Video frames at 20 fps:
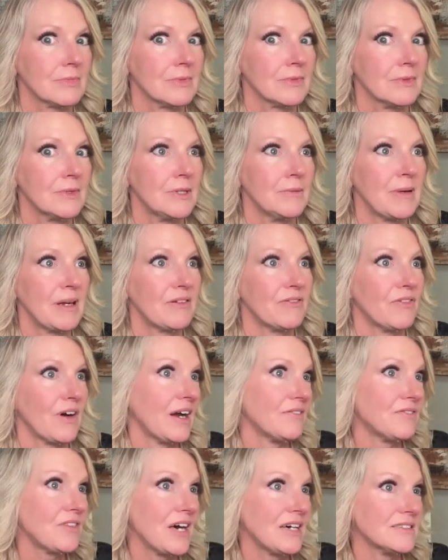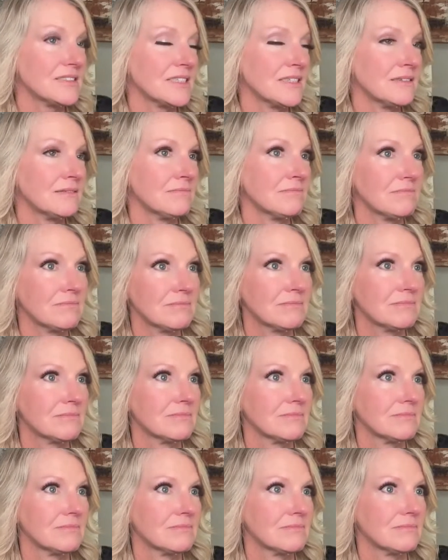You made 5,000?
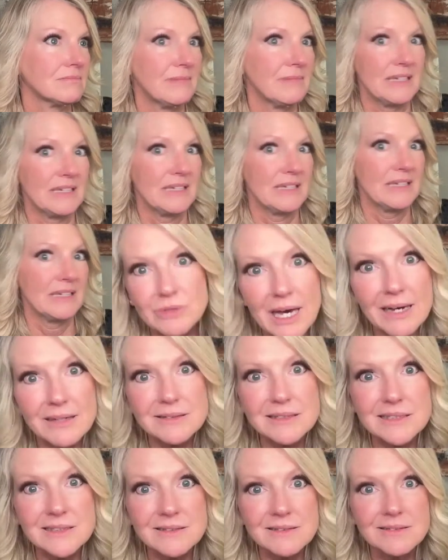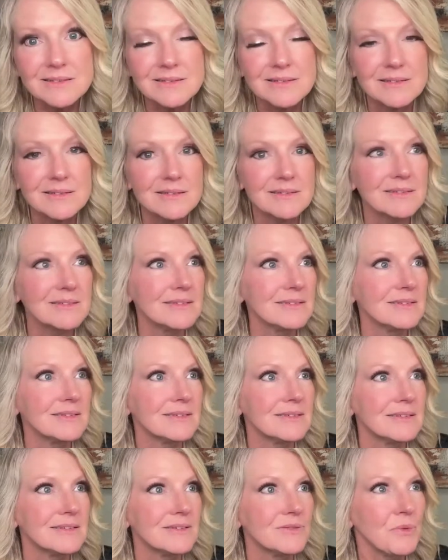Made 2,000?
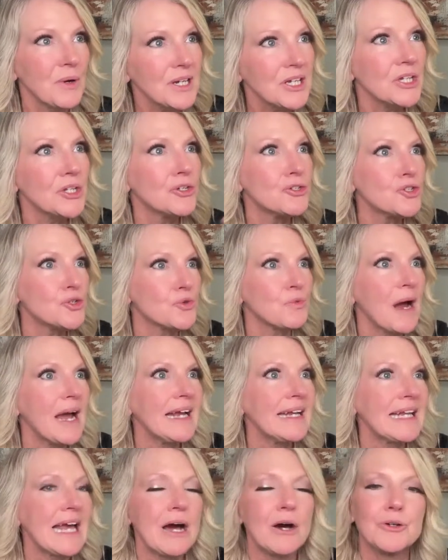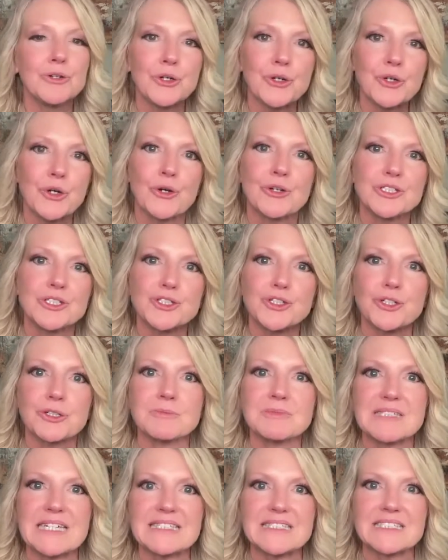What can you do right now in your current
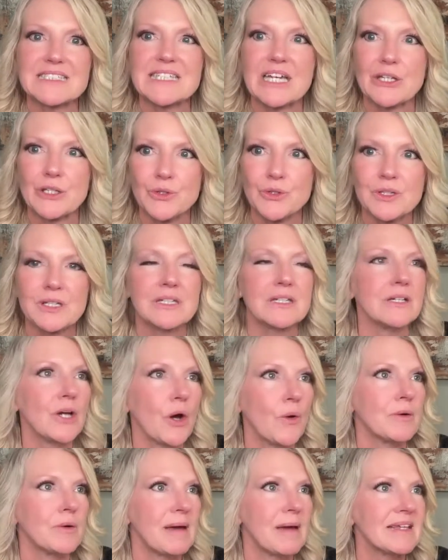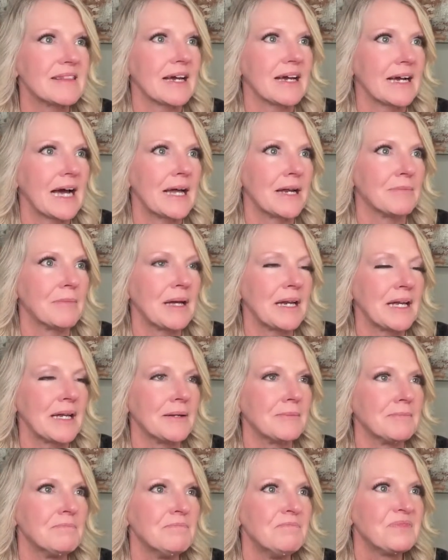circumstances that you can go and make that kind of money?
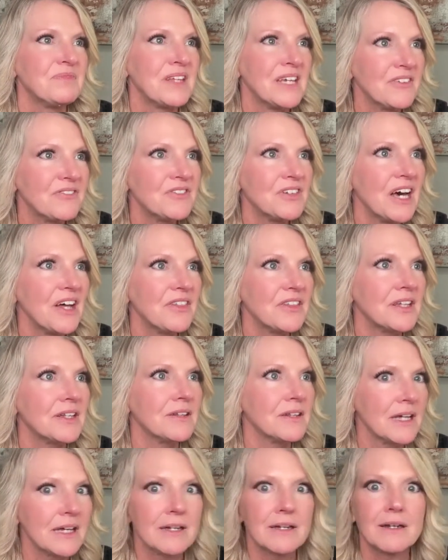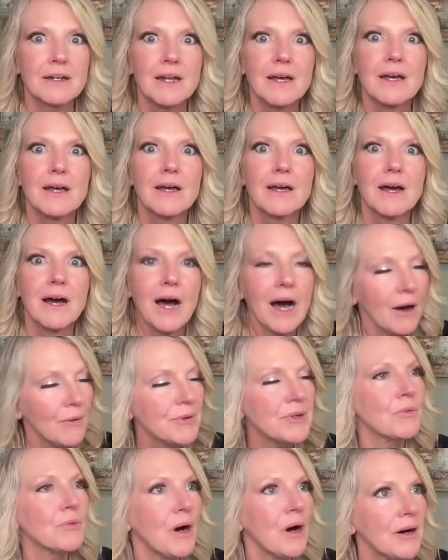If nothing, then I want
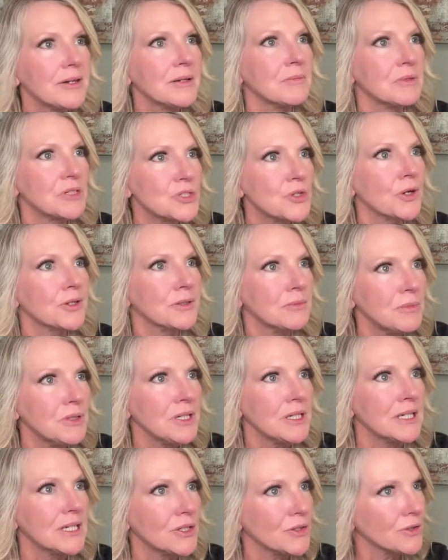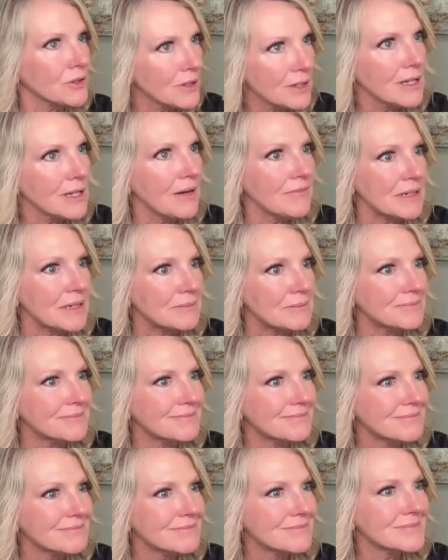to welcome you to our community. You're going to love it.
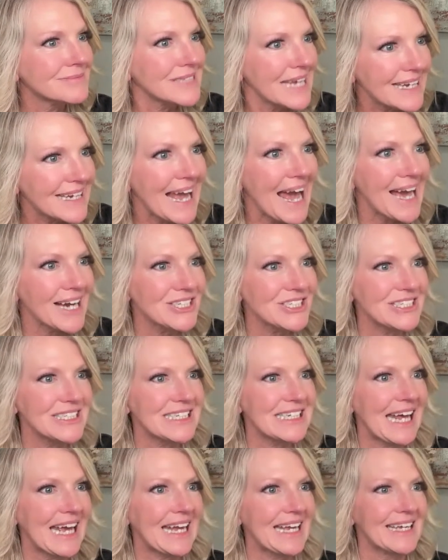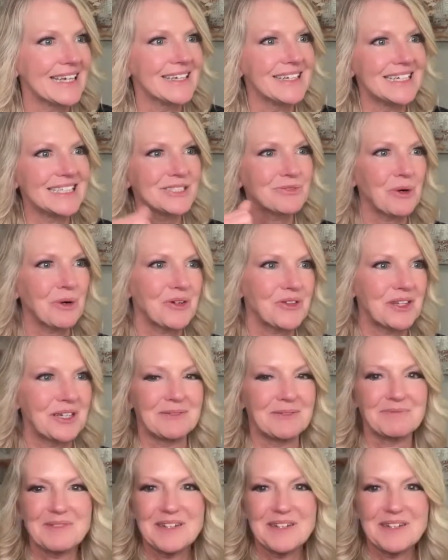Take action today. It's worth it.